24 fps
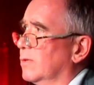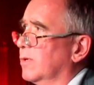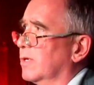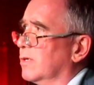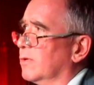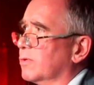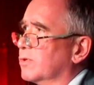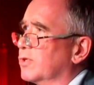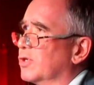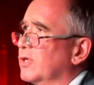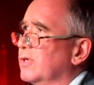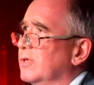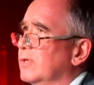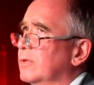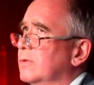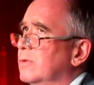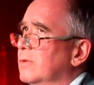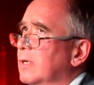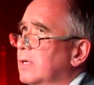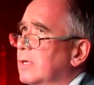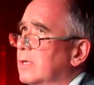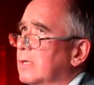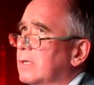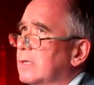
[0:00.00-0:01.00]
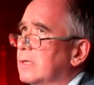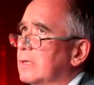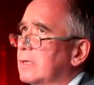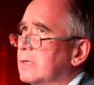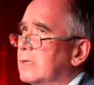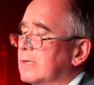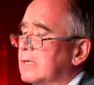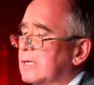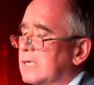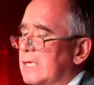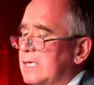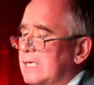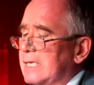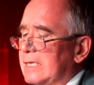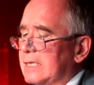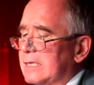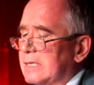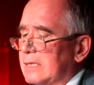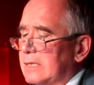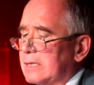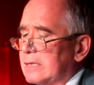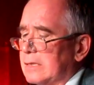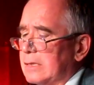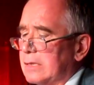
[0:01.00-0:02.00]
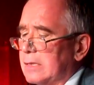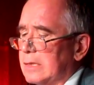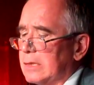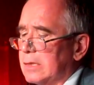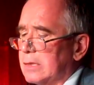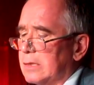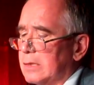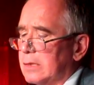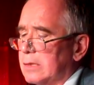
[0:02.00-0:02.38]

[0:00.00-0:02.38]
One or two, at least.